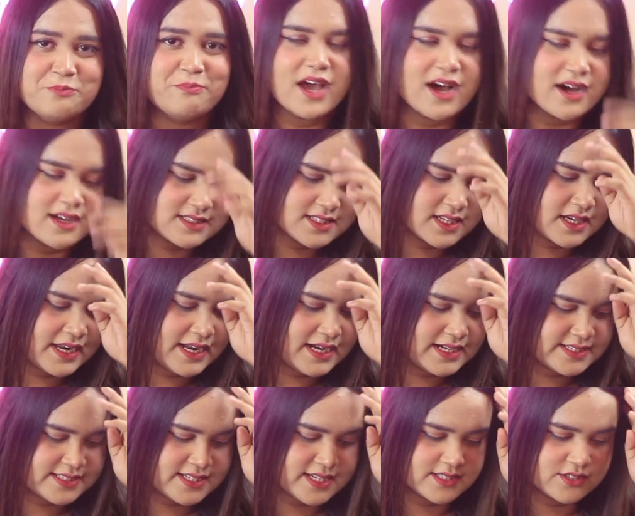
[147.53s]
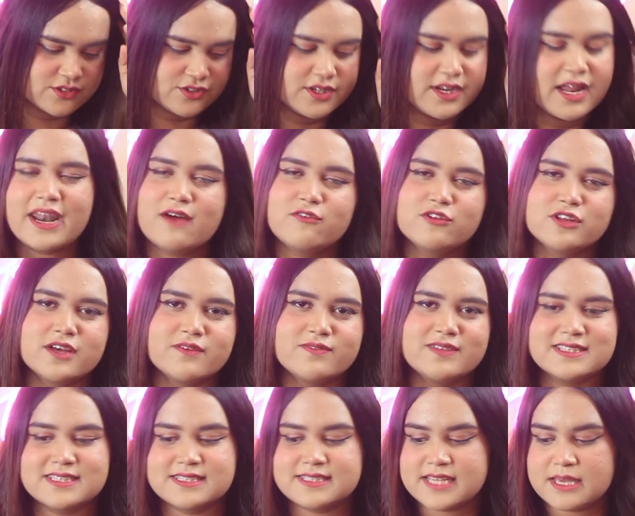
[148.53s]
So yeah, it's a great sunscreen, and I would give
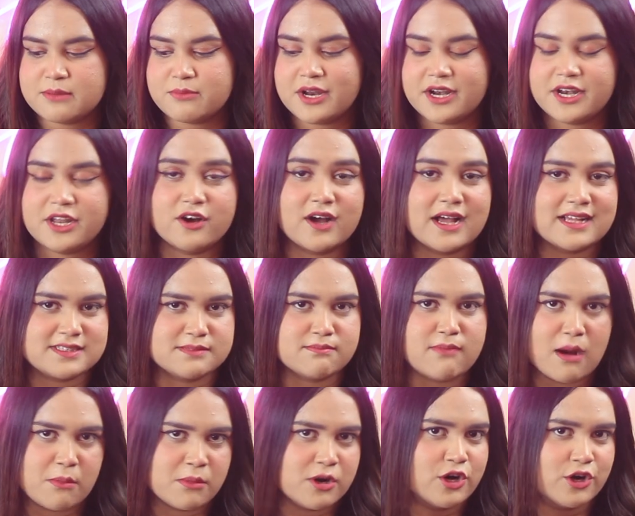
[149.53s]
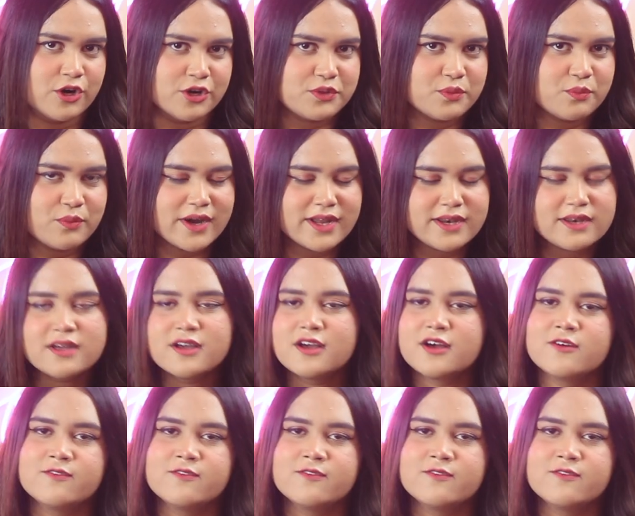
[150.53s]
this the same rating as Mamaearth one.